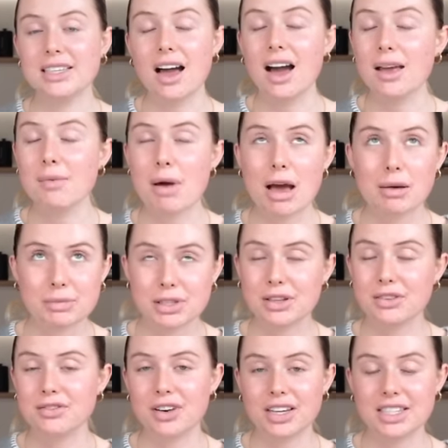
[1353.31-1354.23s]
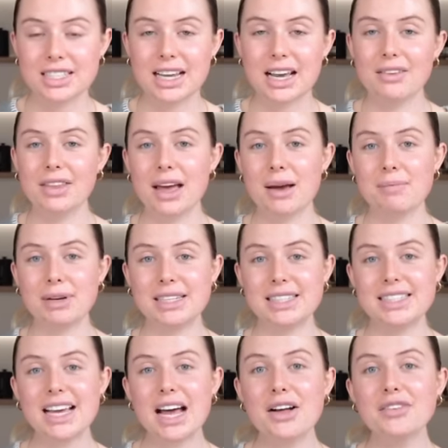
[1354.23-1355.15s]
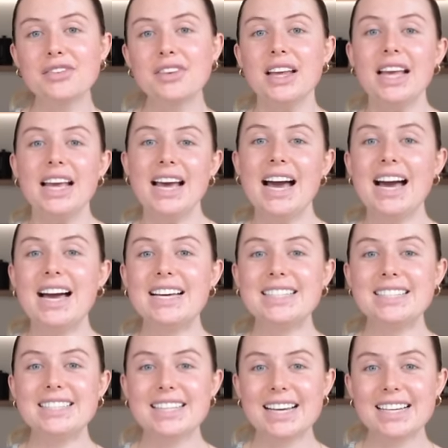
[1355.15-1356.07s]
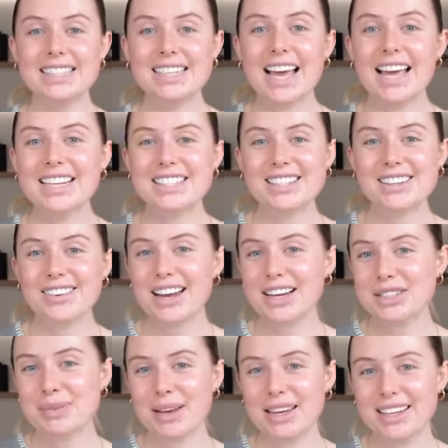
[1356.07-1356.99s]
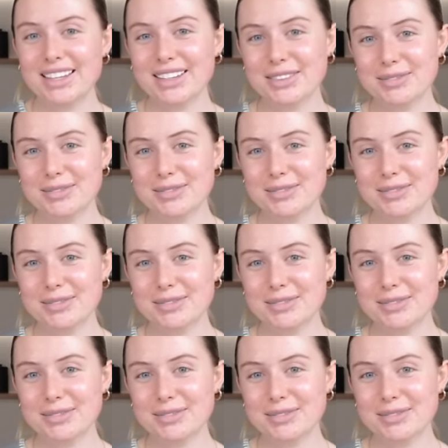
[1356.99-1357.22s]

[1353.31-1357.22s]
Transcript: I'm absolutely finding out that myself. And thanks again. See you next week.